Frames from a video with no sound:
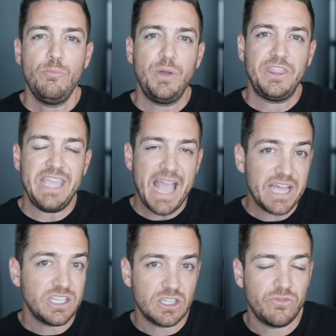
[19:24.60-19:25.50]
But the
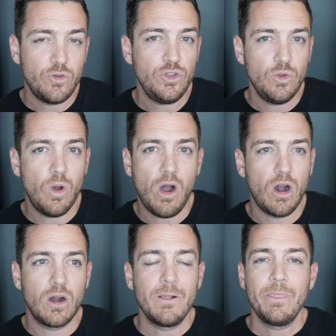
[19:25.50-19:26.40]
essence of who you
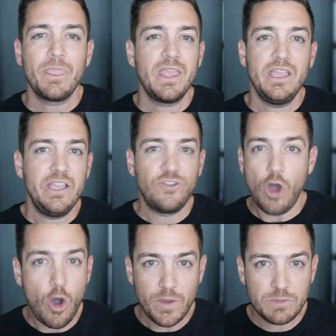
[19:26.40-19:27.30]
are has
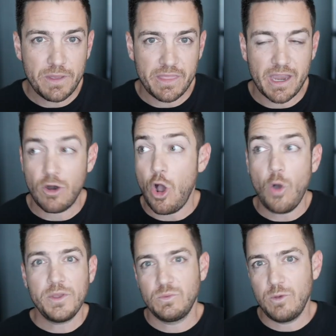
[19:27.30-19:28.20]
always been there,
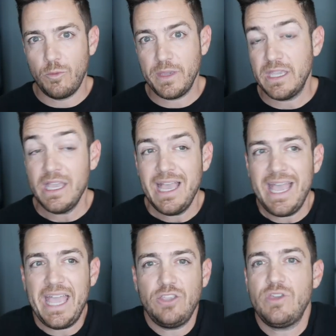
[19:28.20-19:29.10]
always will be,
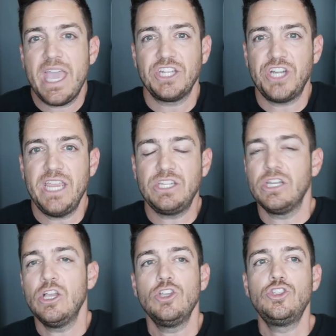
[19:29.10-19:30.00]
and you can't change
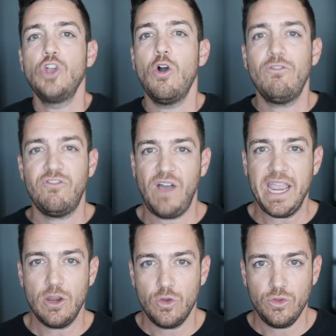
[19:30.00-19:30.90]
it. Don't
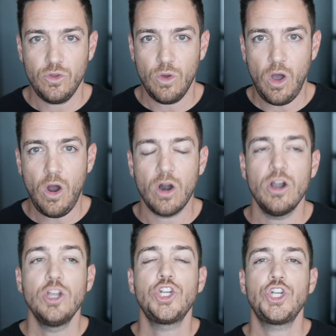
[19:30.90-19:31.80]
fight who you
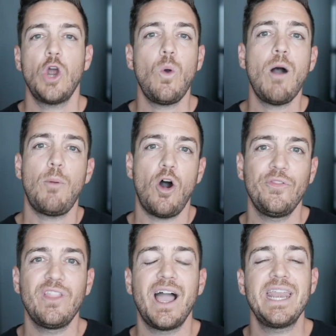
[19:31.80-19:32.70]
are. Show up
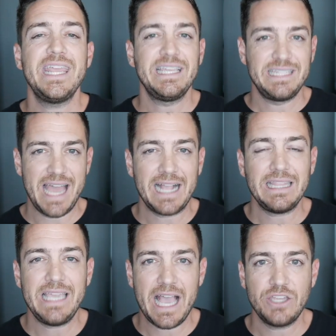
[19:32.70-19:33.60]
online
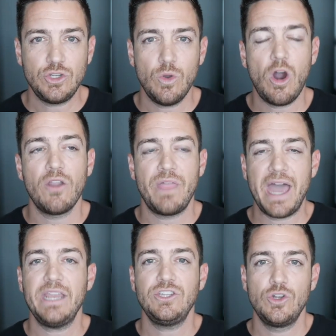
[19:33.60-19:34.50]
exactly as you are.
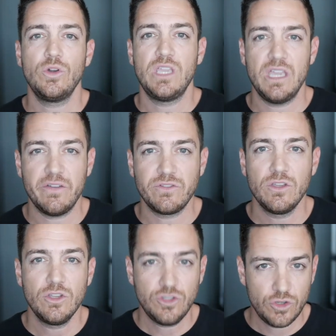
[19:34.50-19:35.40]
That is your gift
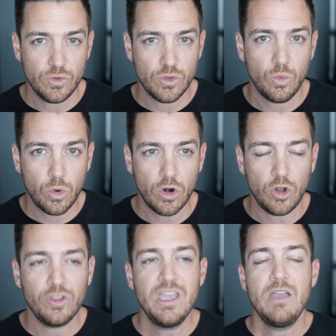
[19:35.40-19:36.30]
to the
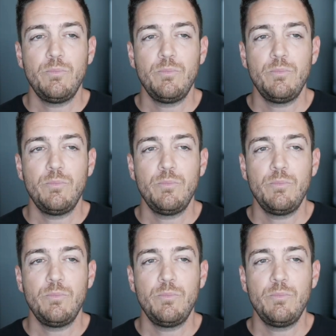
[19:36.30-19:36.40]
world.